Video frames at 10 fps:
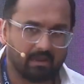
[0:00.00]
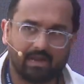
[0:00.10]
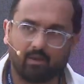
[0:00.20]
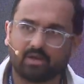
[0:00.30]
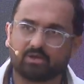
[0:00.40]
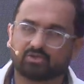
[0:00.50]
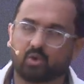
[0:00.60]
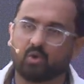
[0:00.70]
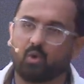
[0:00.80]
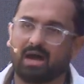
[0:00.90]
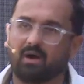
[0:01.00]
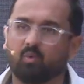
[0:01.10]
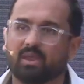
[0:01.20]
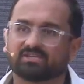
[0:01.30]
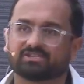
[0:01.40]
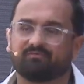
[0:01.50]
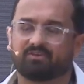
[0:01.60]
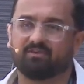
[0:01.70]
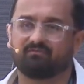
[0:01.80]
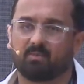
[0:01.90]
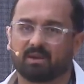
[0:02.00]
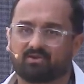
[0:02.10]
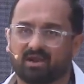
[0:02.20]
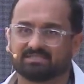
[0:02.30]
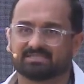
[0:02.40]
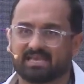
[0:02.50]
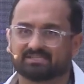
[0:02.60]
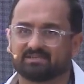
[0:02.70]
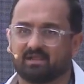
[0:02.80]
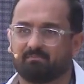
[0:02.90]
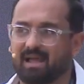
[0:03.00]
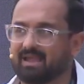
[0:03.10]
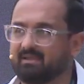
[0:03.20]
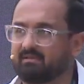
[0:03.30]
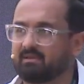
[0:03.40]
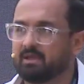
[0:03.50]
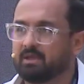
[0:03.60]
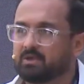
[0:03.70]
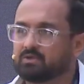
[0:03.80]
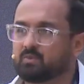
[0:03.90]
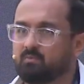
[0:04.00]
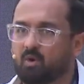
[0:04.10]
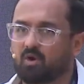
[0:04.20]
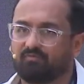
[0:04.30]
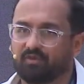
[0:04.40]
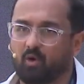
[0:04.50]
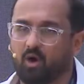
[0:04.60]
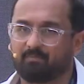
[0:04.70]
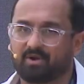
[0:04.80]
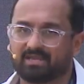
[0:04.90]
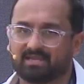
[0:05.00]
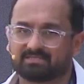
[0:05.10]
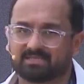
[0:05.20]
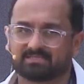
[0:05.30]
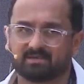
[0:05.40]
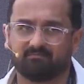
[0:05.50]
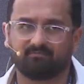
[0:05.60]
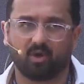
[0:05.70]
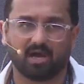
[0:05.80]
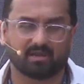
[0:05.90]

I want to show you how we are shifting from a transactional bank to more of an operating system for our